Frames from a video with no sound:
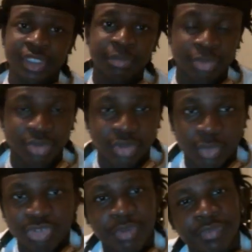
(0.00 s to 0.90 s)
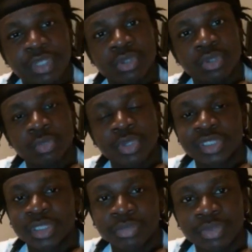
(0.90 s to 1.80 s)
Simple. Watch my video on what
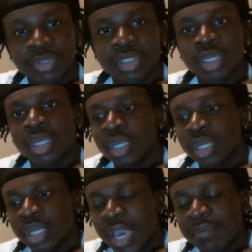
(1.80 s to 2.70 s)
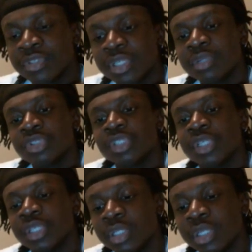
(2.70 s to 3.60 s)
is Team 3D. Having a daily
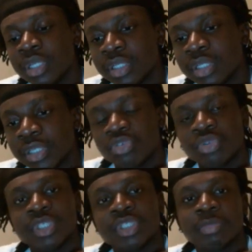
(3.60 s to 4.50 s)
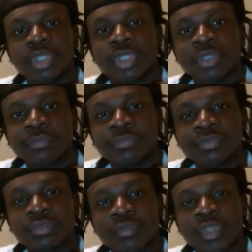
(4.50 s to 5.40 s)
routine gives you discipline.
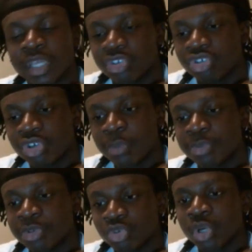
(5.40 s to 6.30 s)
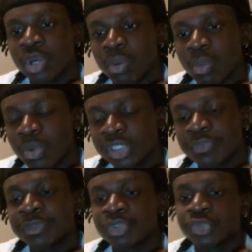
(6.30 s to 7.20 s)
It sharpens you. What's the
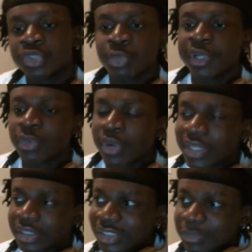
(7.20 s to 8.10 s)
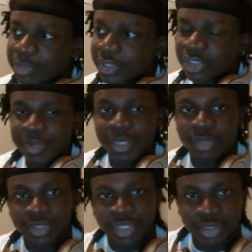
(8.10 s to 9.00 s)
difference between somebody who has discipline and somebody
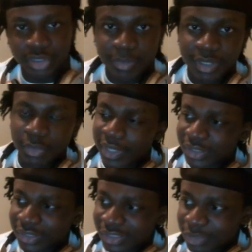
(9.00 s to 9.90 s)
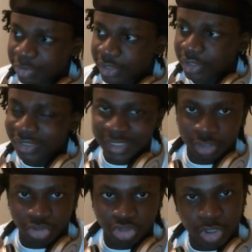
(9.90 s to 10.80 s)
who doesn't? Somebody who has discipline is
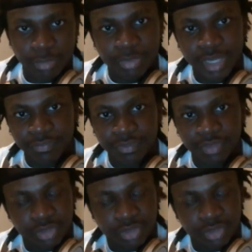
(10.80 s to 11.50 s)
like a sharp knife.